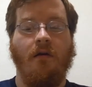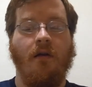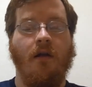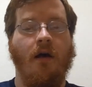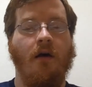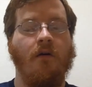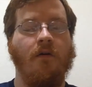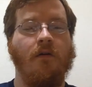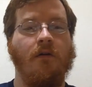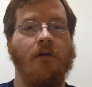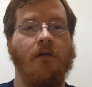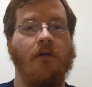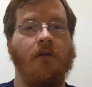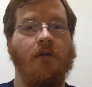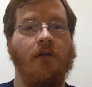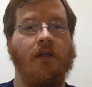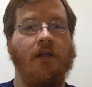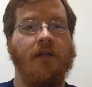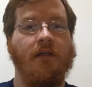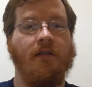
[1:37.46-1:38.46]
Now,
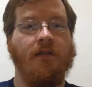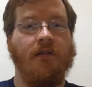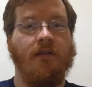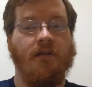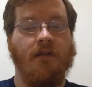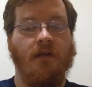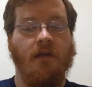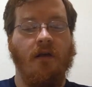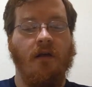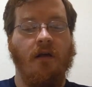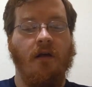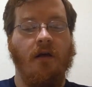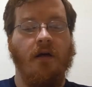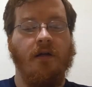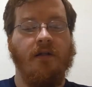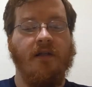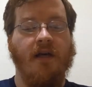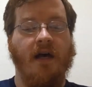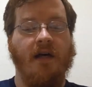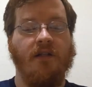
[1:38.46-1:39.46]
let's
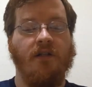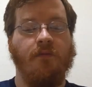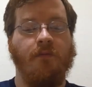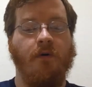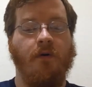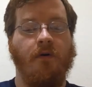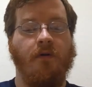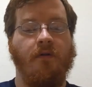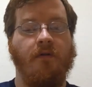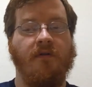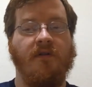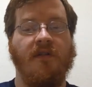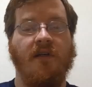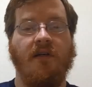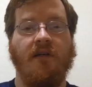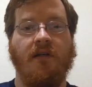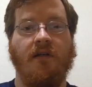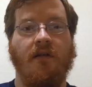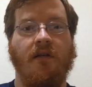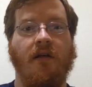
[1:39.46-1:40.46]
attach both
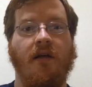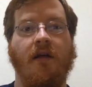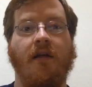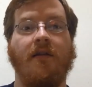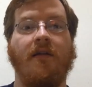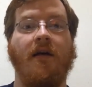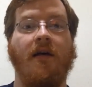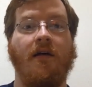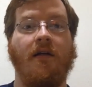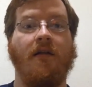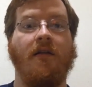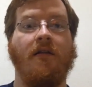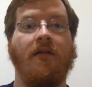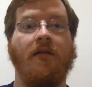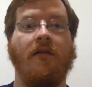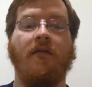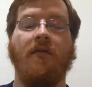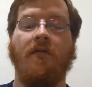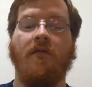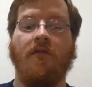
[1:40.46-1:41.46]
de and
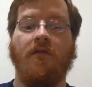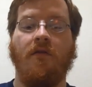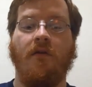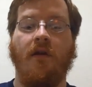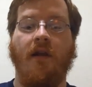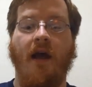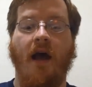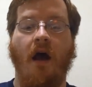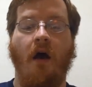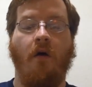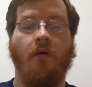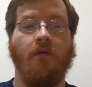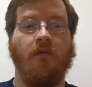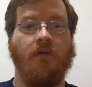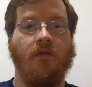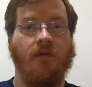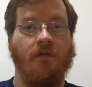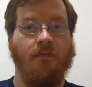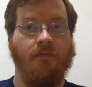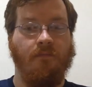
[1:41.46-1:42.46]
un to
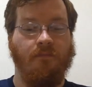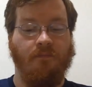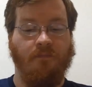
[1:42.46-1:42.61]
nouns.